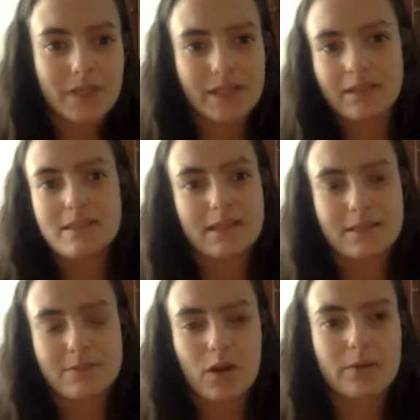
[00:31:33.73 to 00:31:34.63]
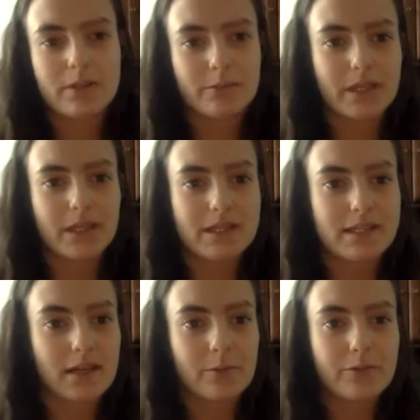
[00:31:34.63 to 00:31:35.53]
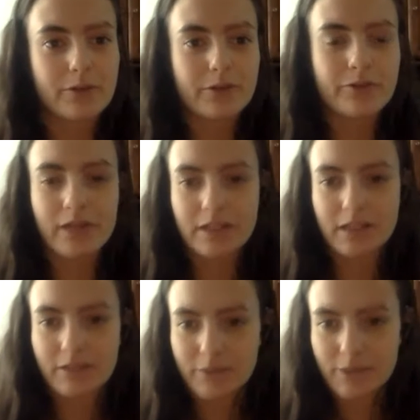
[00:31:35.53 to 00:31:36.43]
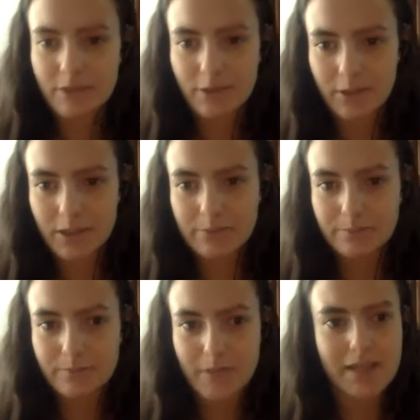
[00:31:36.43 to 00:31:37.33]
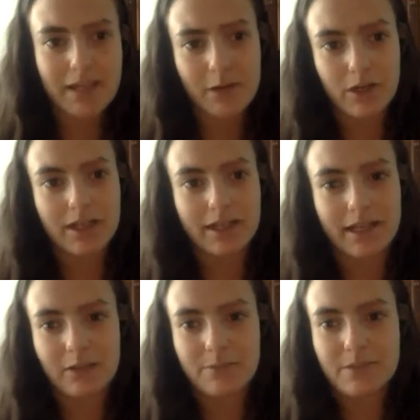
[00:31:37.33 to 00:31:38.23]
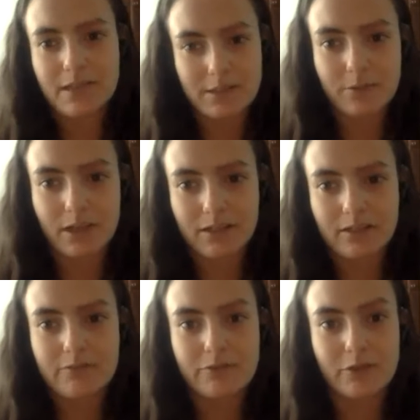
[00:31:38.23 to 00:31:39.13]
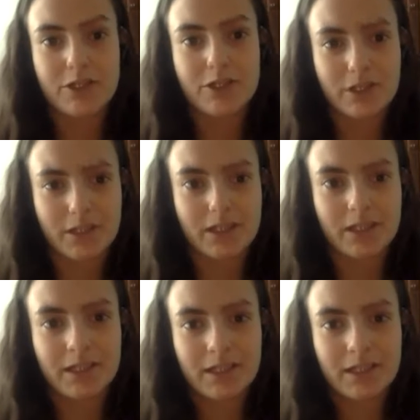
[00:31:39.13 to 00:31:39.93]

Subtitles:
is probably your biggest help for finding that first co-op. And networking helps as well, for sure.